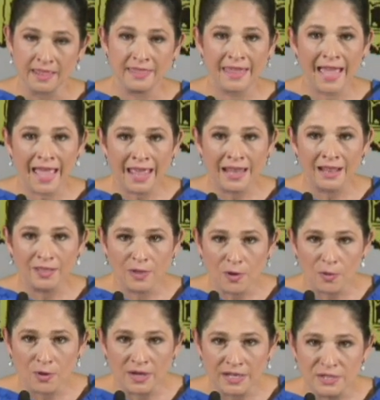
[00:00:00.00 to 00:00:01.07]
that
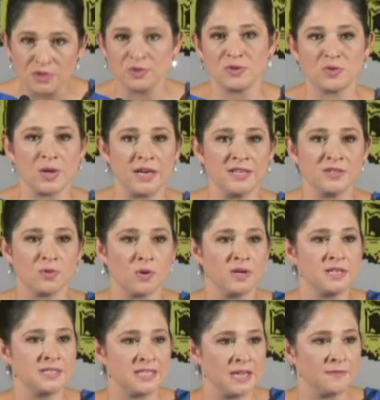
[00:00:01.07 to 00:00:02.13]
lower interest rate is
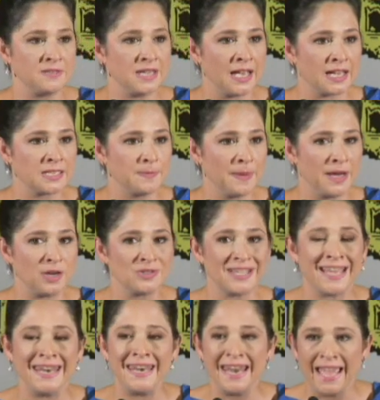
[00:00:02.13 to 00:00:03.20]
going to save taxpayers
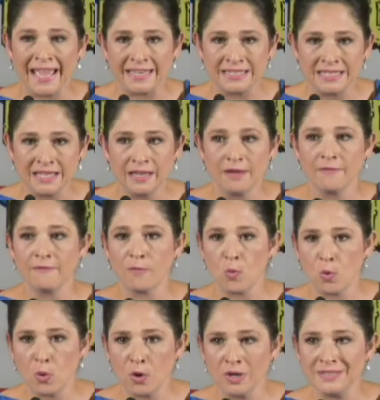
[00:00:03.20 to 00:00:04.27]
a net
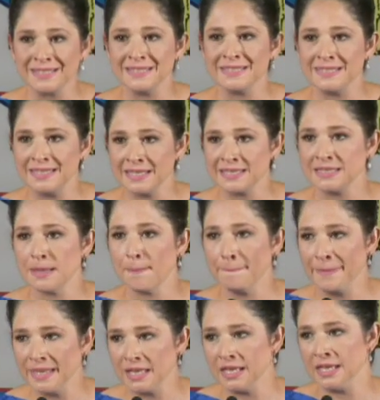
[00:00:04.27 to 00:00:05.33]
four to six
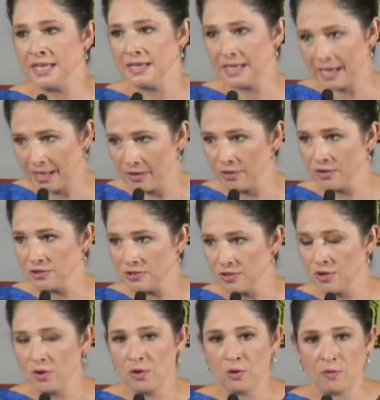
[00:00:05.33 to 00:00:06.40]
billion dollars
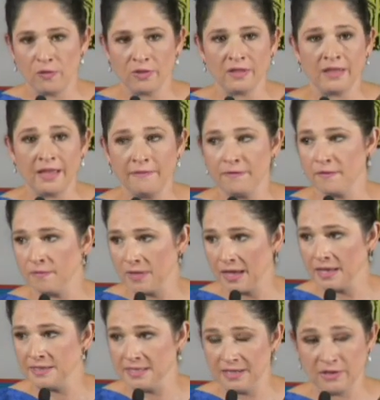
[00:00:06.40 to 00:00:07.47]
over the life of
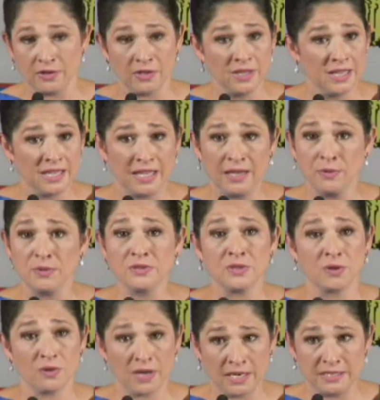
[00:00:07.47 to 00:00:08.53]
that deal. It was
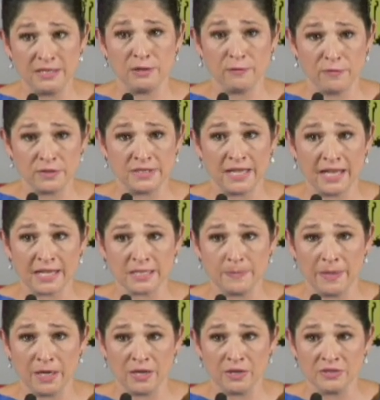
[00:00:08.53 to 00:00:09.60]
a great deal for
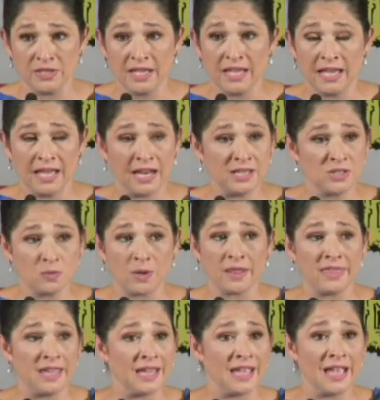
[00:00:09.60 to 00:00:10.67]
taxpayers. And I just want
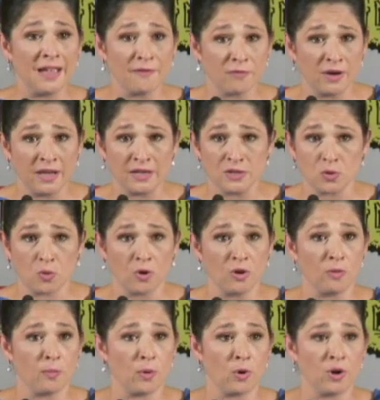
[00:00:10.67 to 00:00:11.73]
to thank every
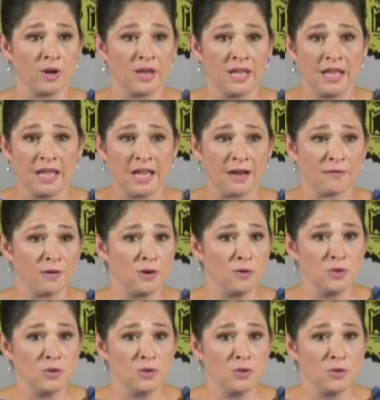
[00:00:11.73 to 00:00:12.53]
editorial board, every